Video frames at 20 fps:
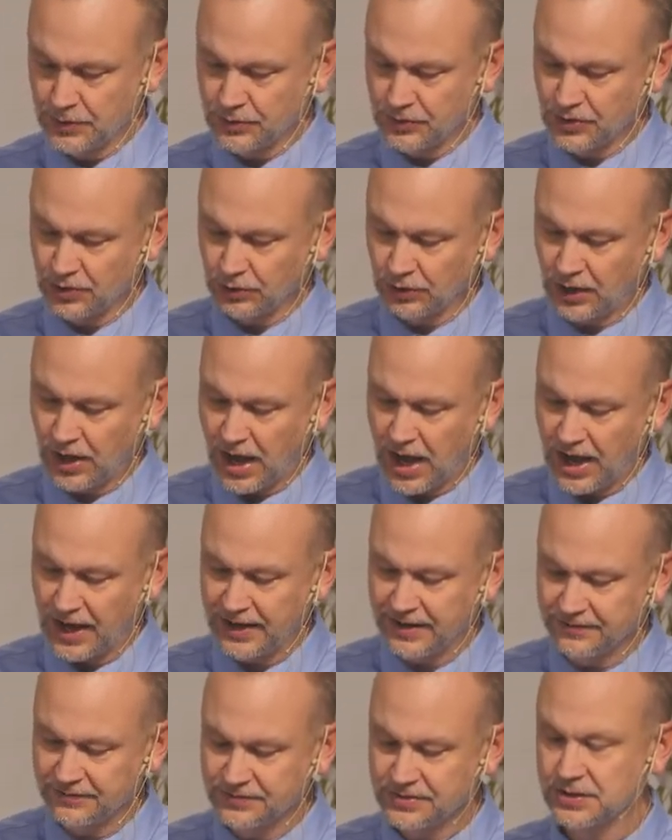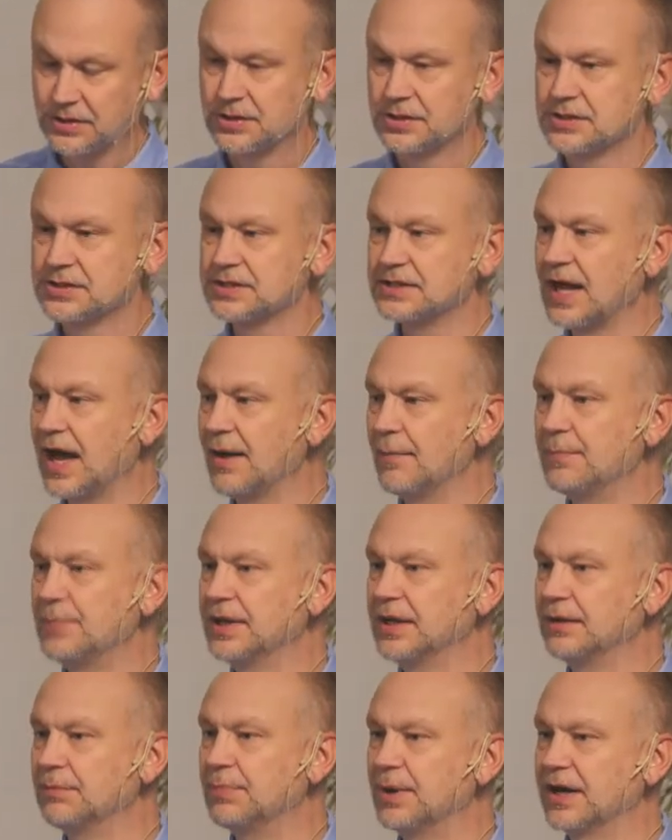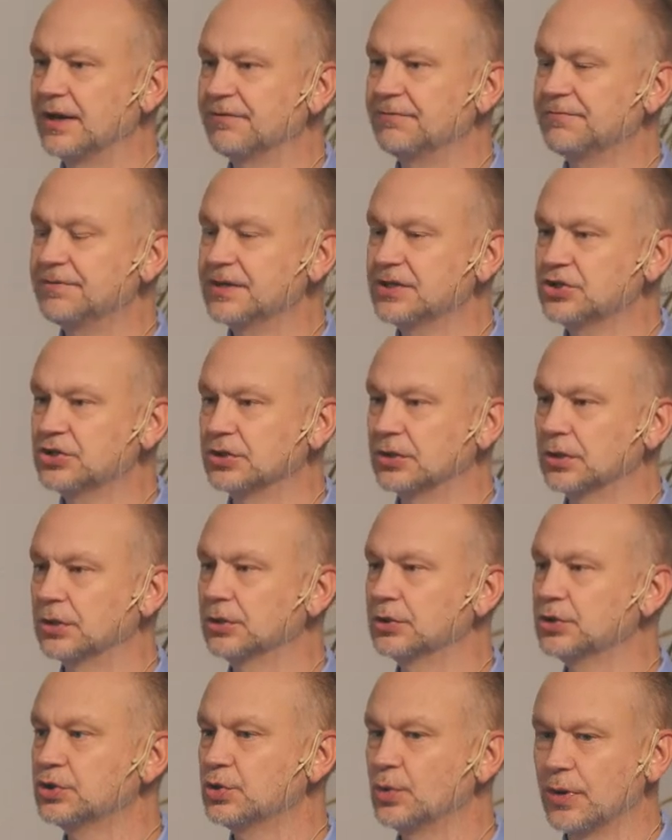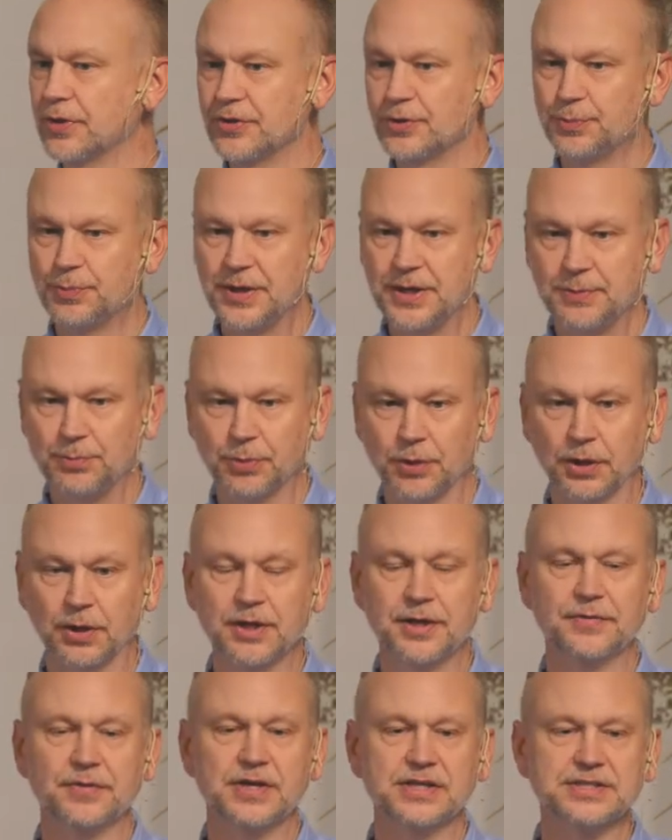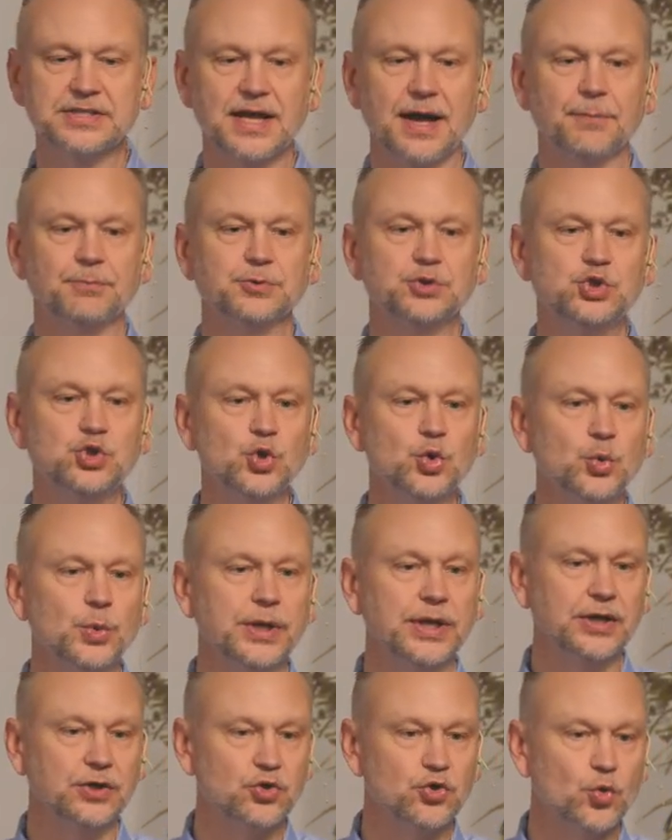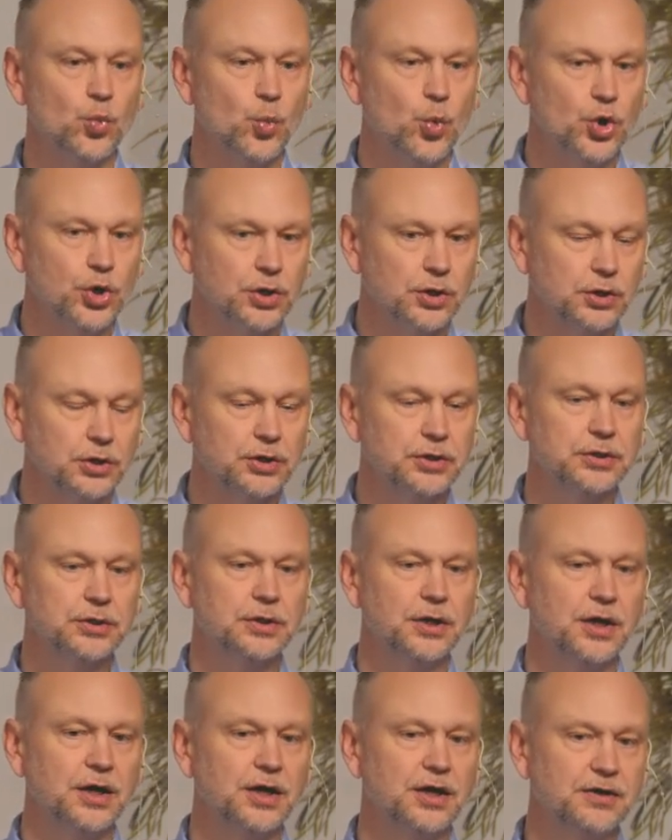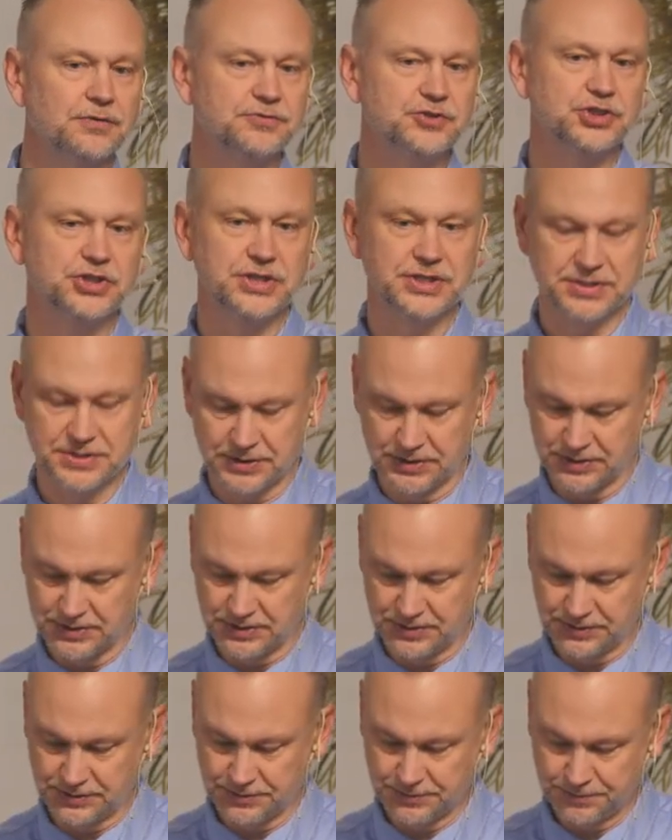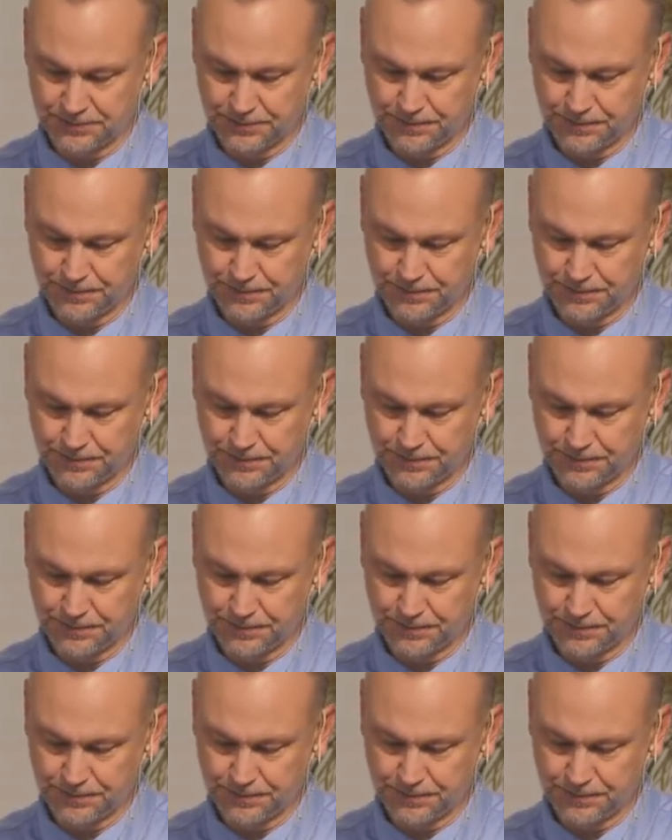their lives stop being beneficial to other people. They stop doing the work of Jesus.